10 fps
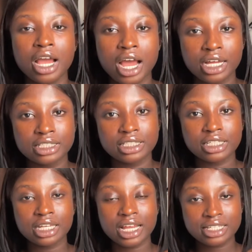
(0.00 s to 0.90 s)
And
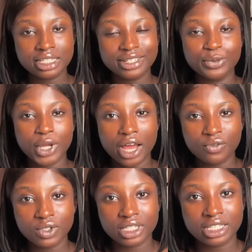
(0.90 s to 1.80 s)
lastly, we have
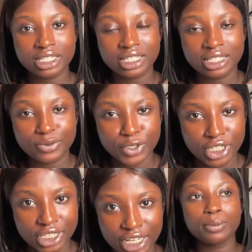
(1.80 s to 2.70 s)
sensitive
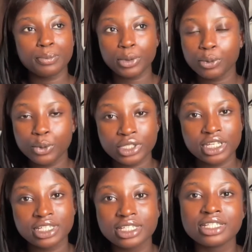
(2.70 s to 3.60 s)
skin. People with
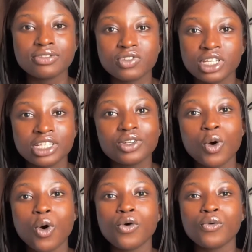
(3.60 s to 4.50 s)
sensitive skin
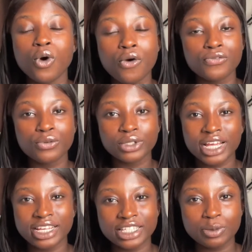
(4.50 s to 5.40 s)
all often
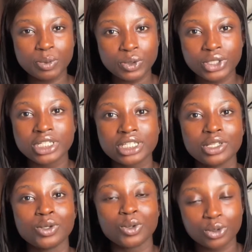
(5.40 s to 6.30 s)
experience a
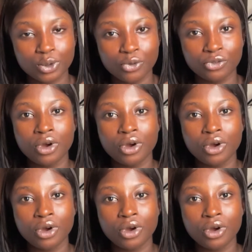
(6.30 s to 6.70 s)
lot of